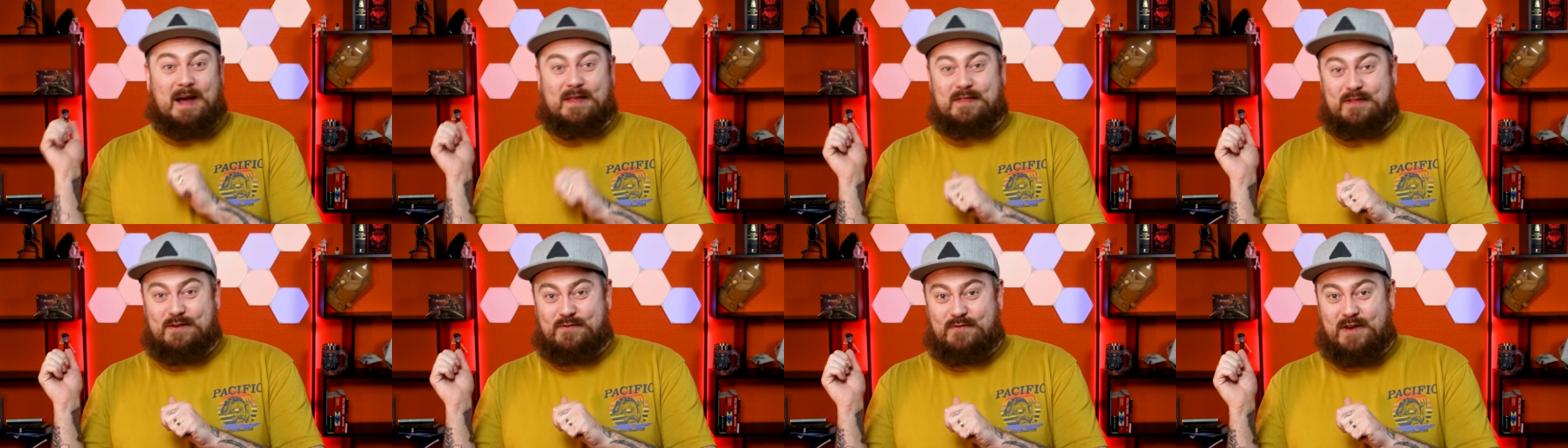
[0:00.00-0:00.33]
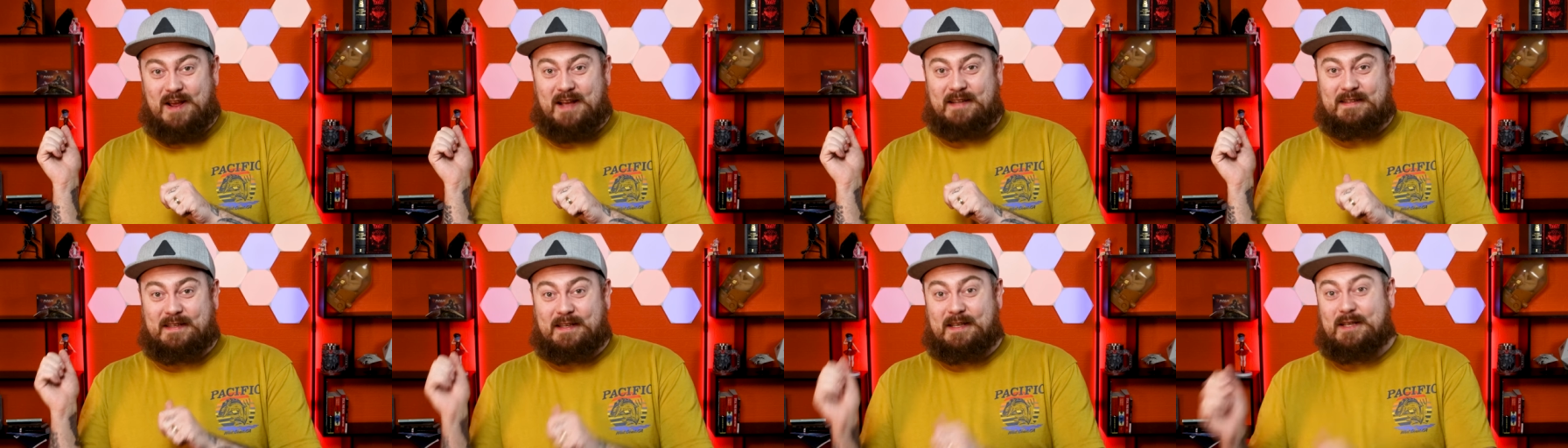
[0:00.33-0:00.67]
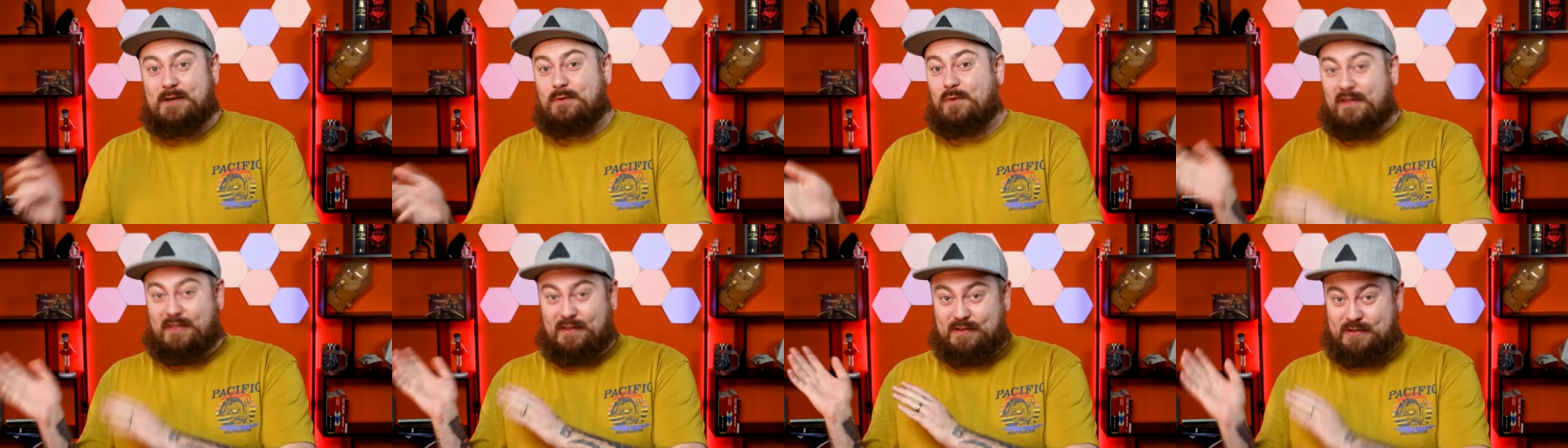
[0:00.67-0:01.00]
at the ready
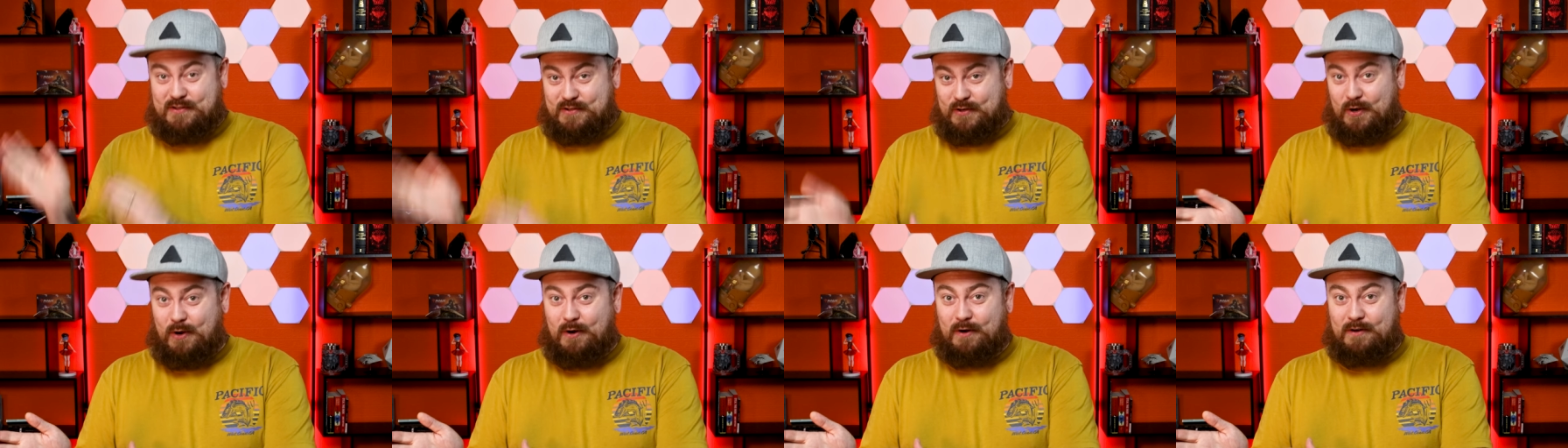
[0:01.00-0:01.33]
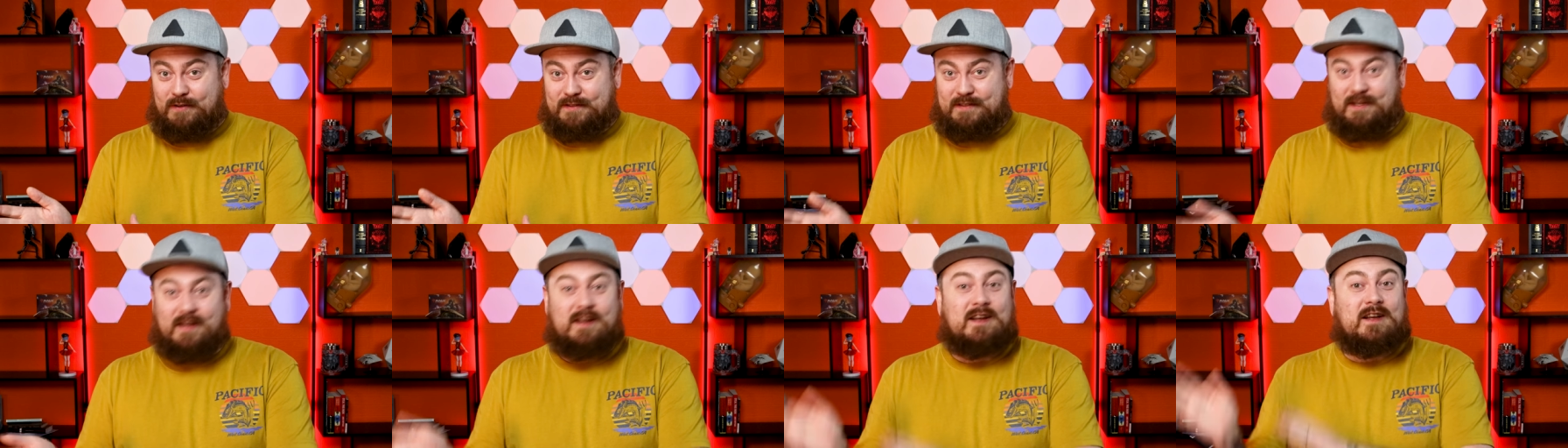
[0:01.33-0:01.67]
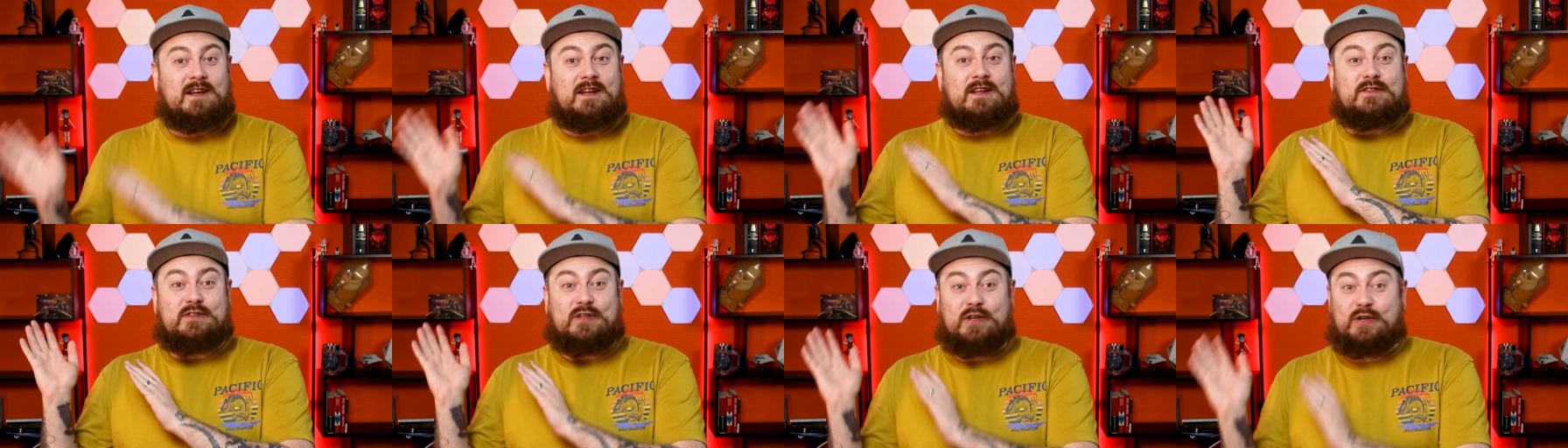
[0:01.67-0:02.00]
with a sword
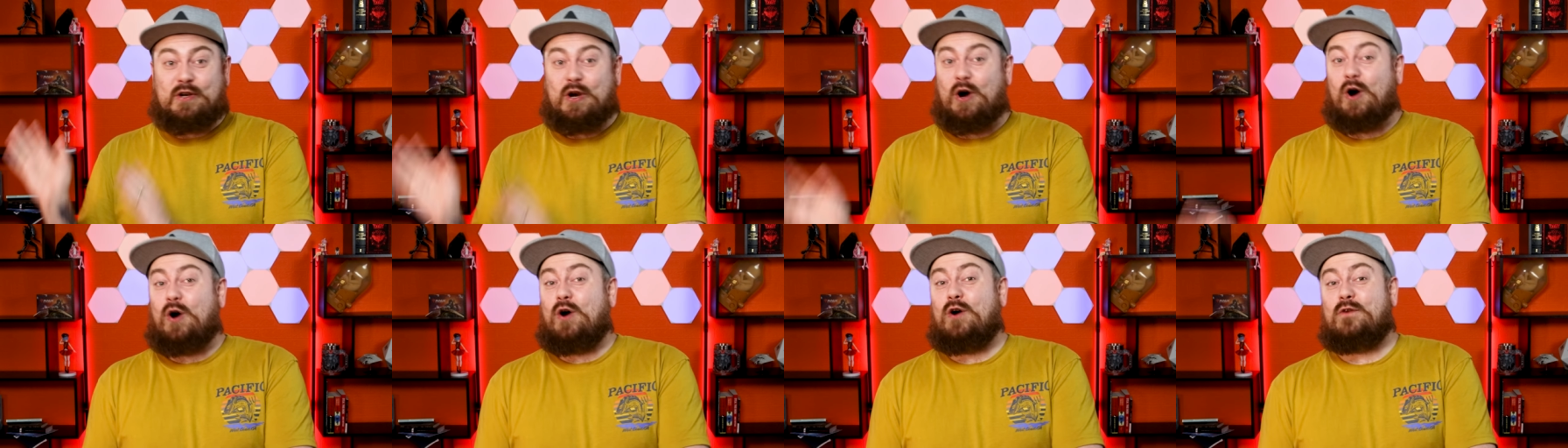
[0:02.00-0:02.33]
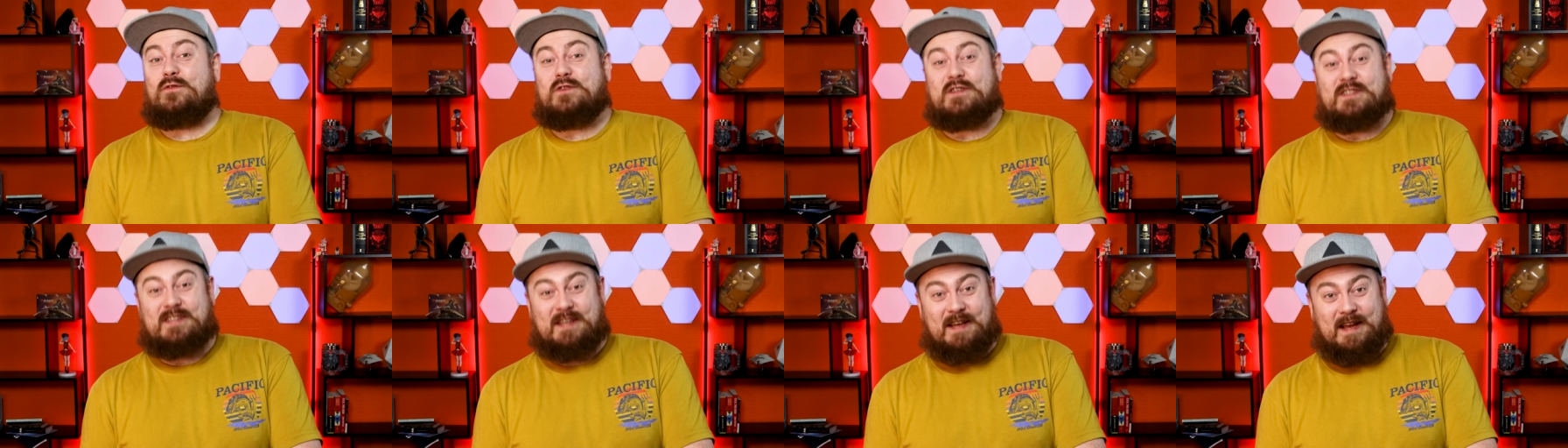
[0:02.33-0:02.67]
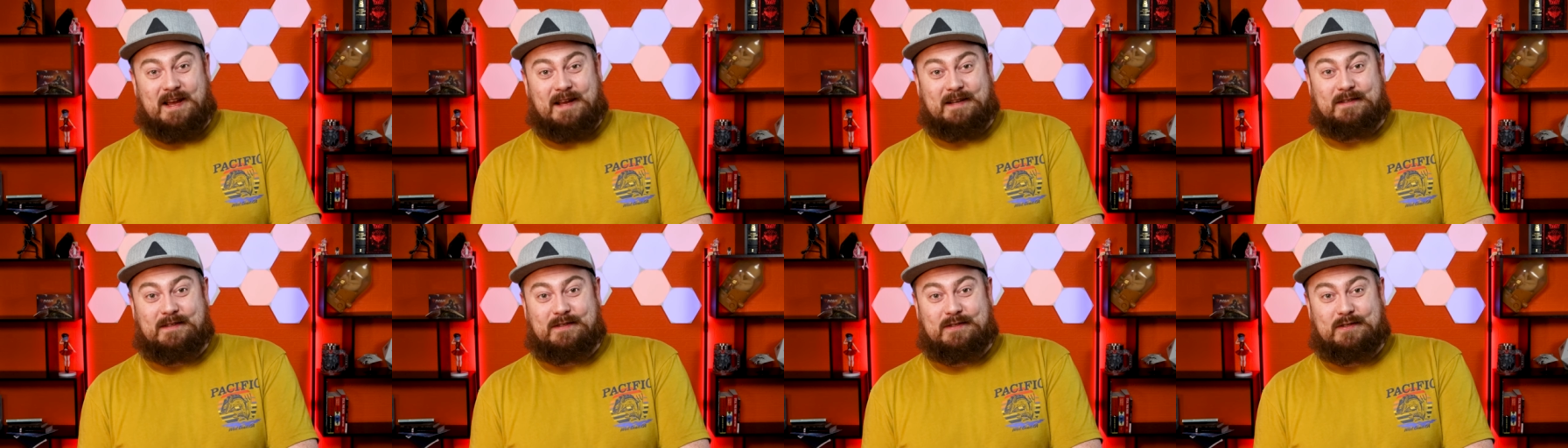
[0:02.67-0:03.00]
to cut off his
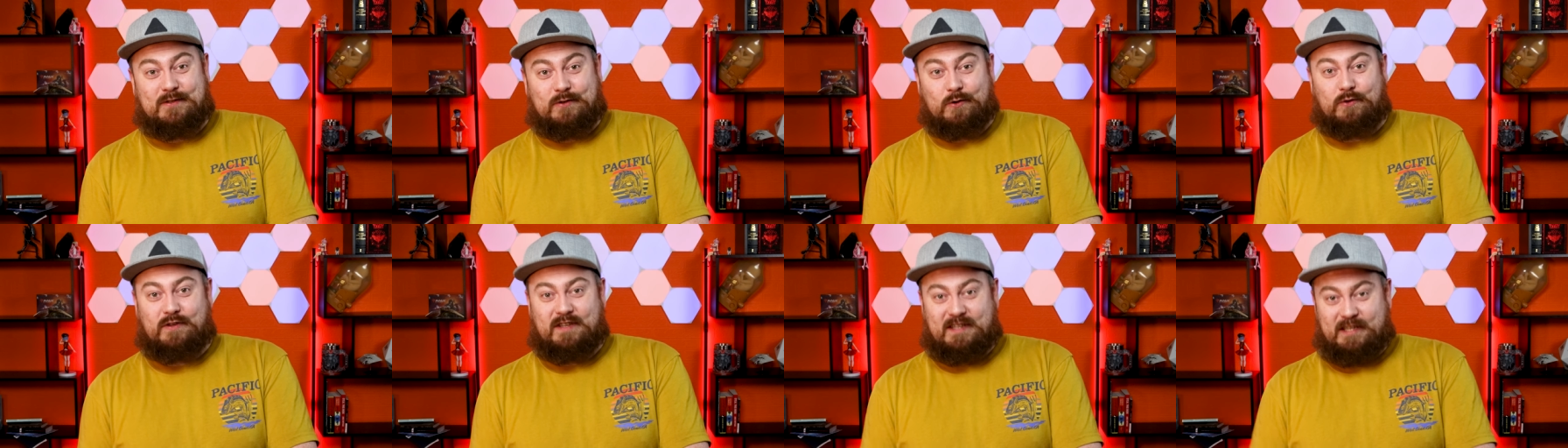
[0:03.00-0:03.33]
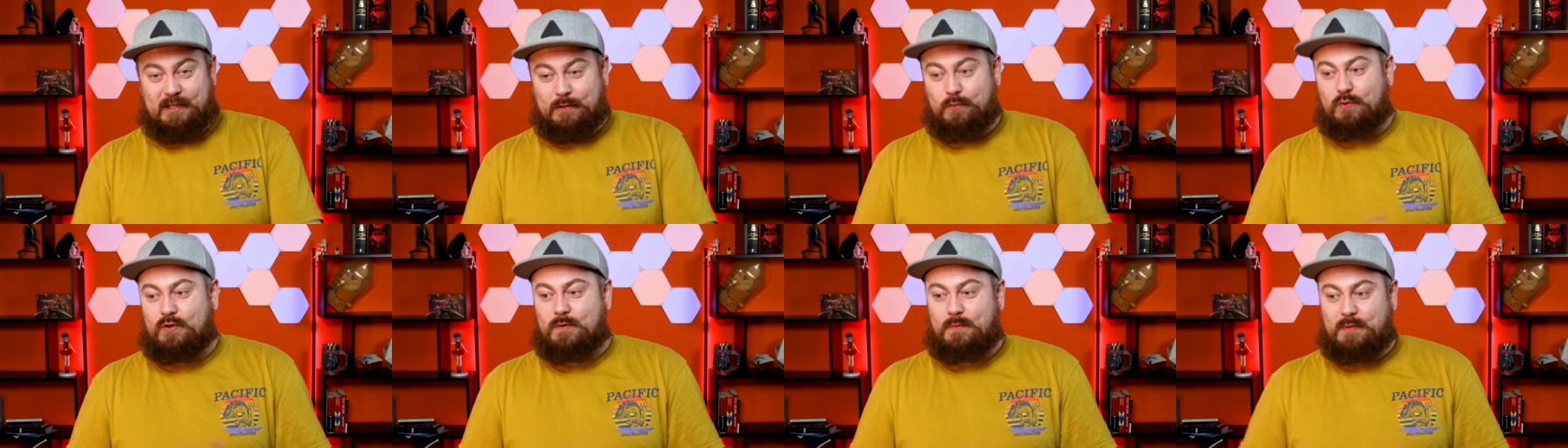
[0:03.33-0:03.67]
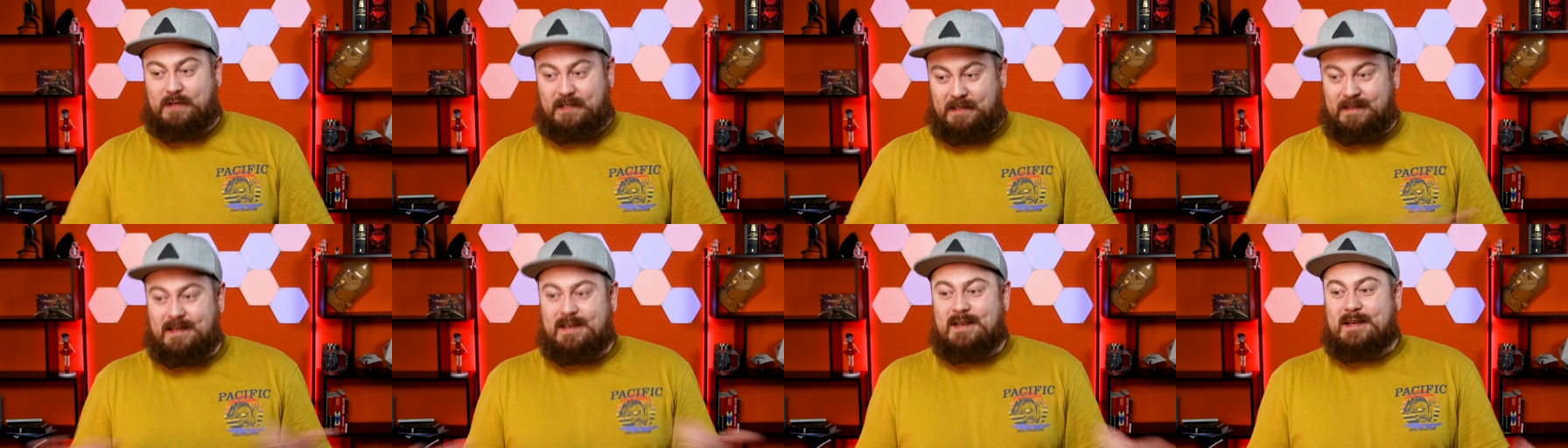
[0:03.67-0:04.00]
head so that he would
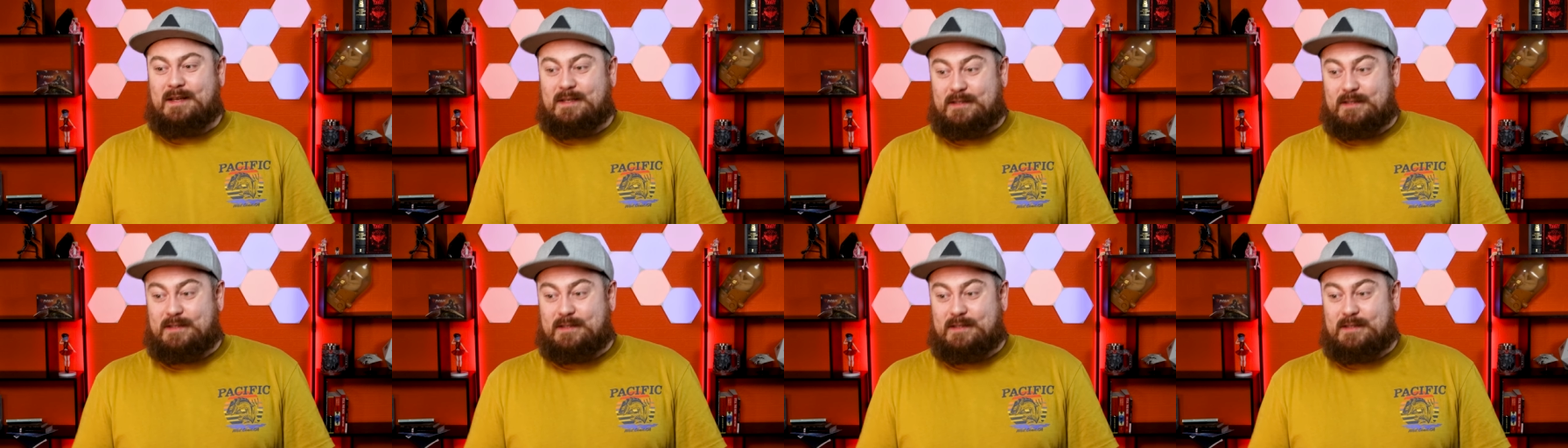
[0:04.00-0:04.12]
be